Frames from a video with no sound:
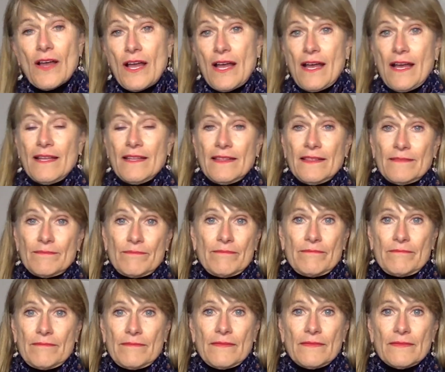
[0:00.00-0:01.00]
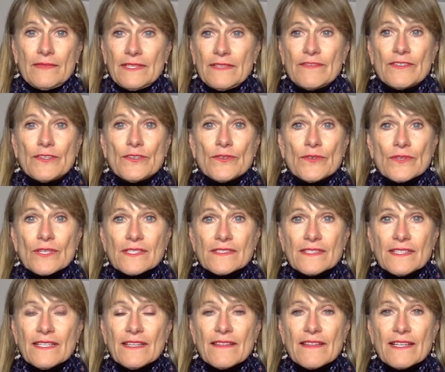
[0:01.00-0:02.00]
I live in New York
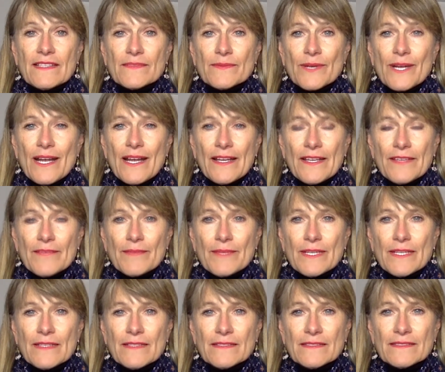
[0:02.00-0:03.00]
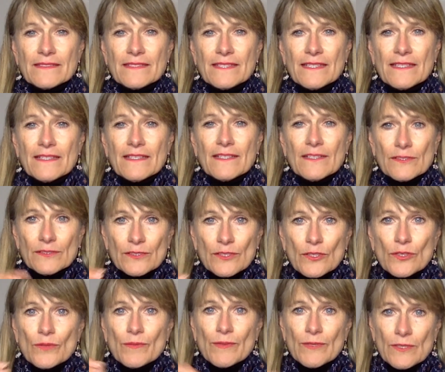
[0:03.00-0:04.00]
City. That's where Acumen's
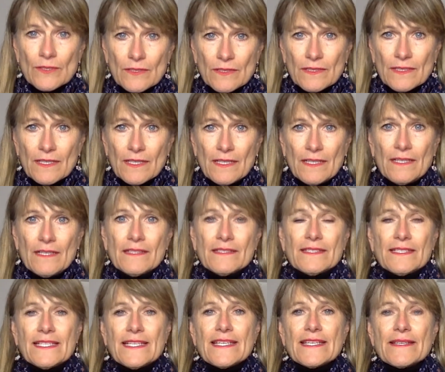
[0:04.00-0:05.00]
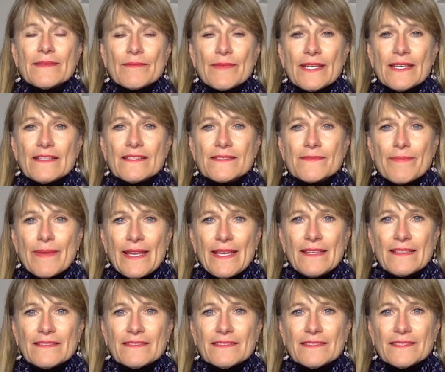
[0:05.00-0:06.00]
global team is
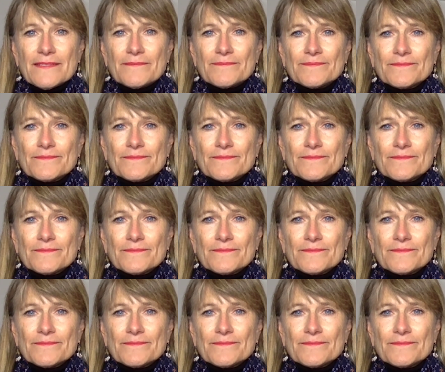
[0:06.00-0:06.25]
based.